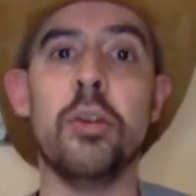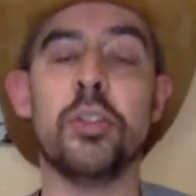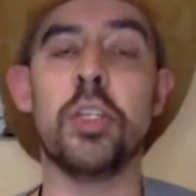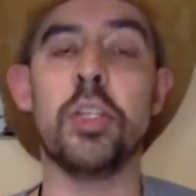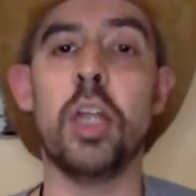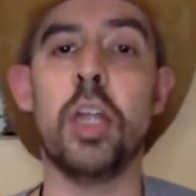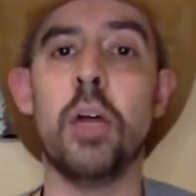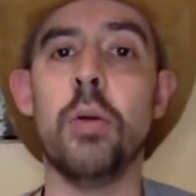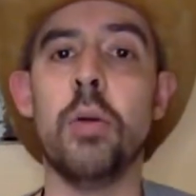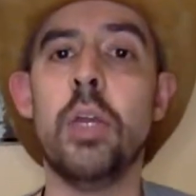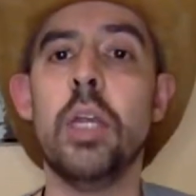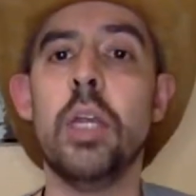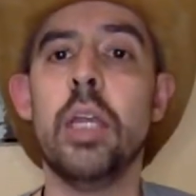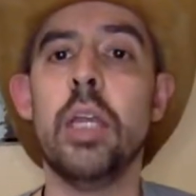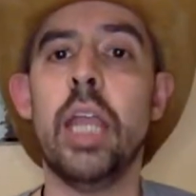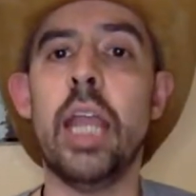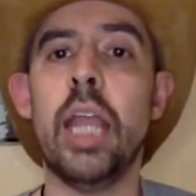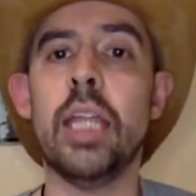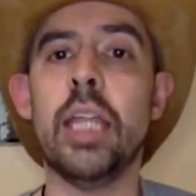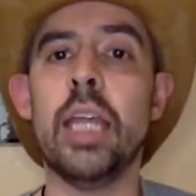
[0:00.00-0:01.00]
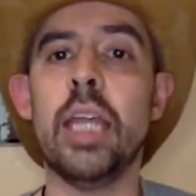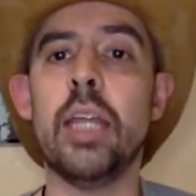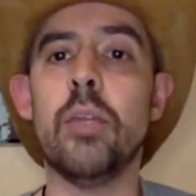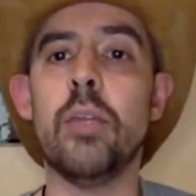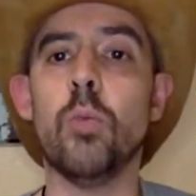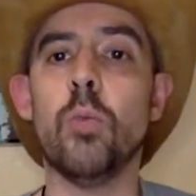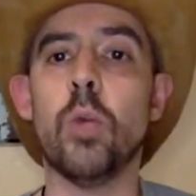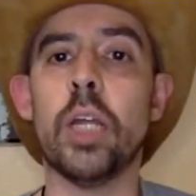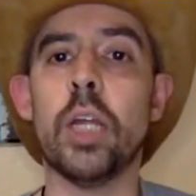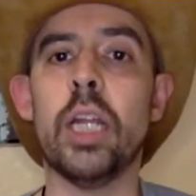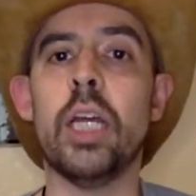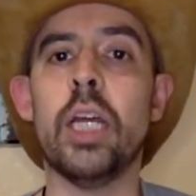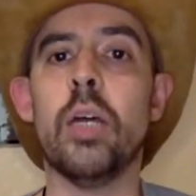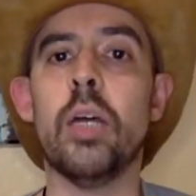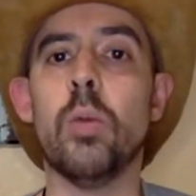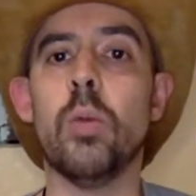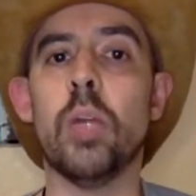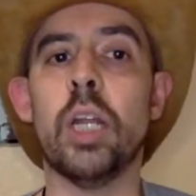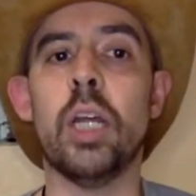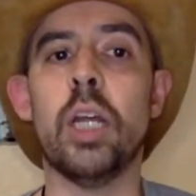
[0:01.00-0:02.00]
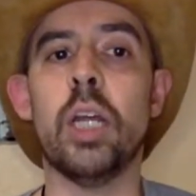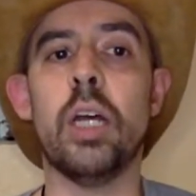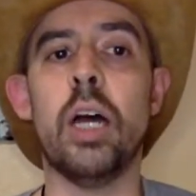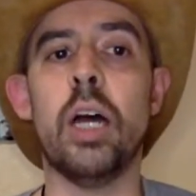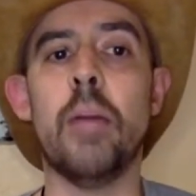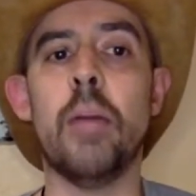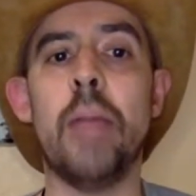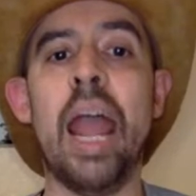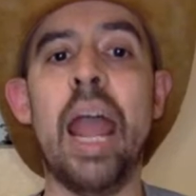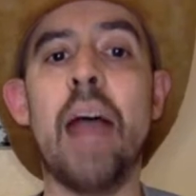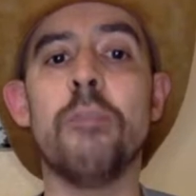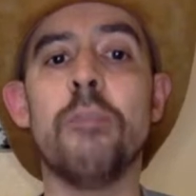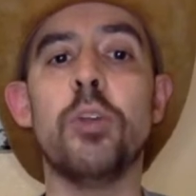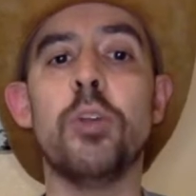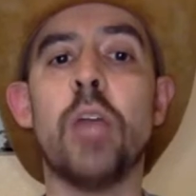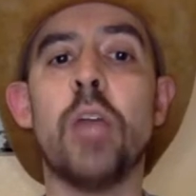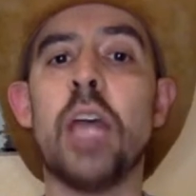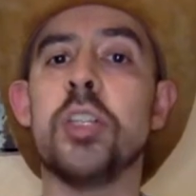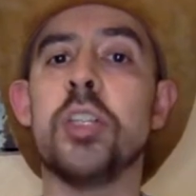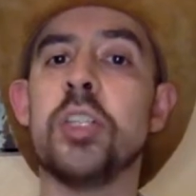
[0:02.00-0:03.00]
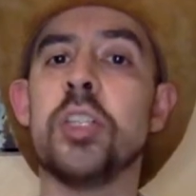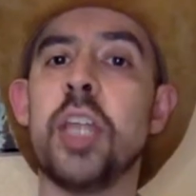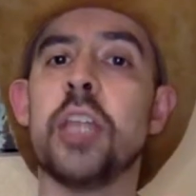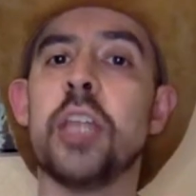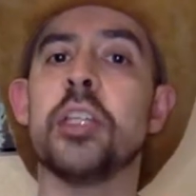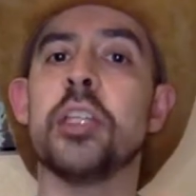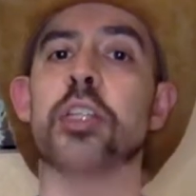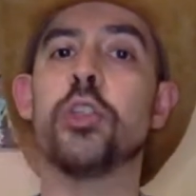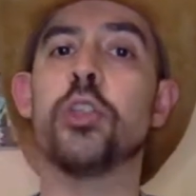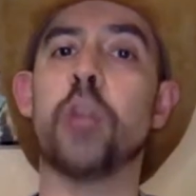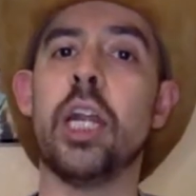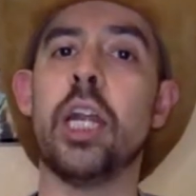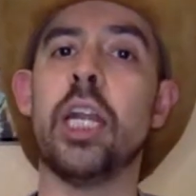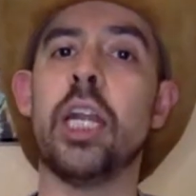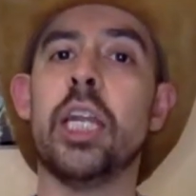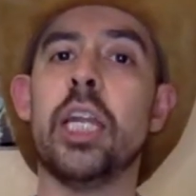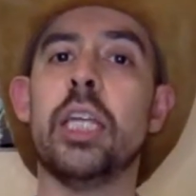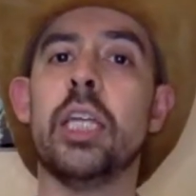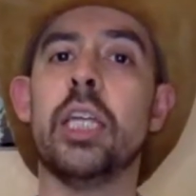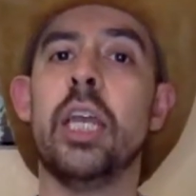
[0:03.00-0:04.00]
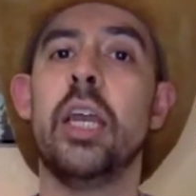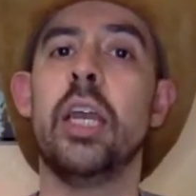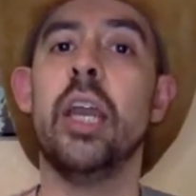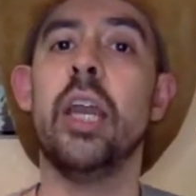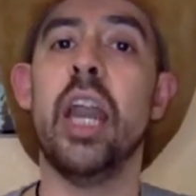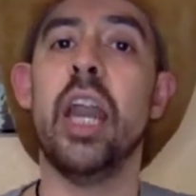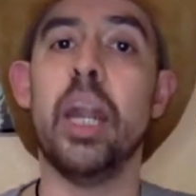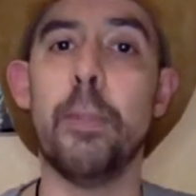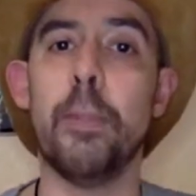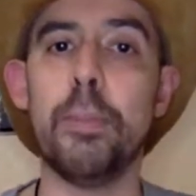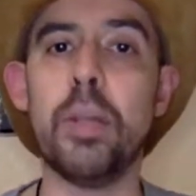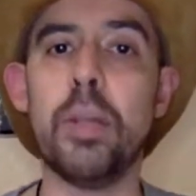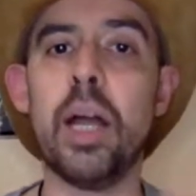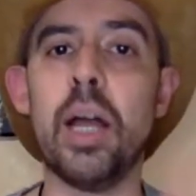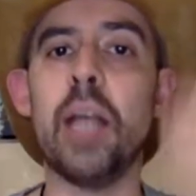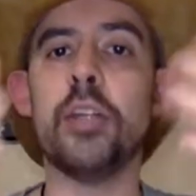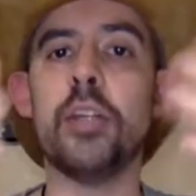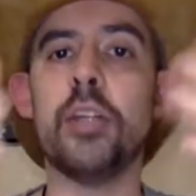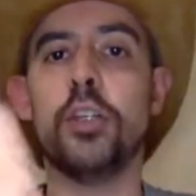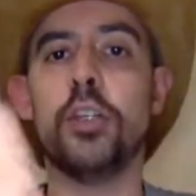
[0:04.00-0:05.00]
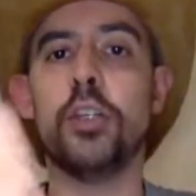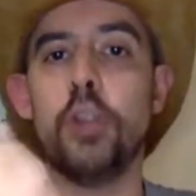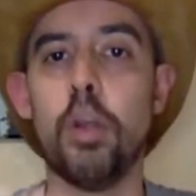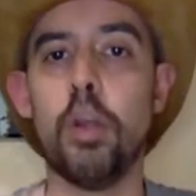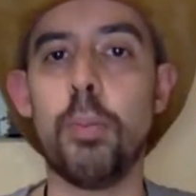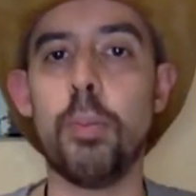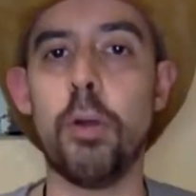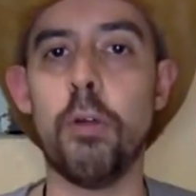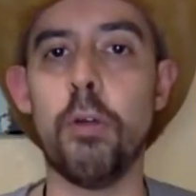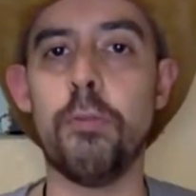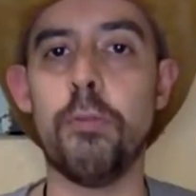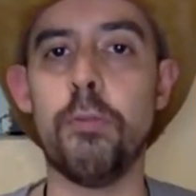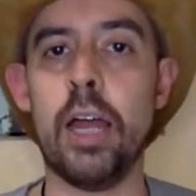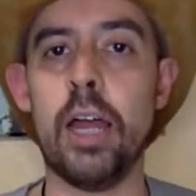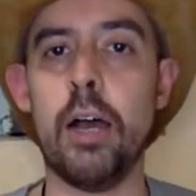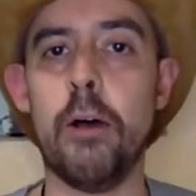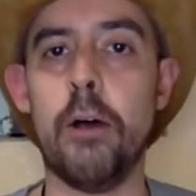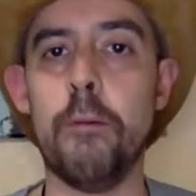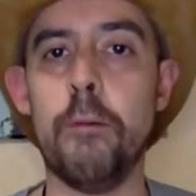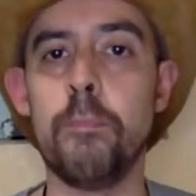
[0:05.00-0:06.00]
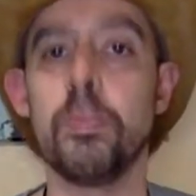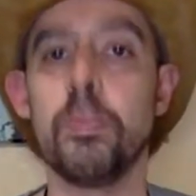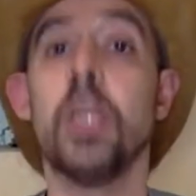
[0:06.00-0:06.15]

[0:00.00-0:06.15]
You know, and then we're gonna have you guys take this training and apply it to your profile,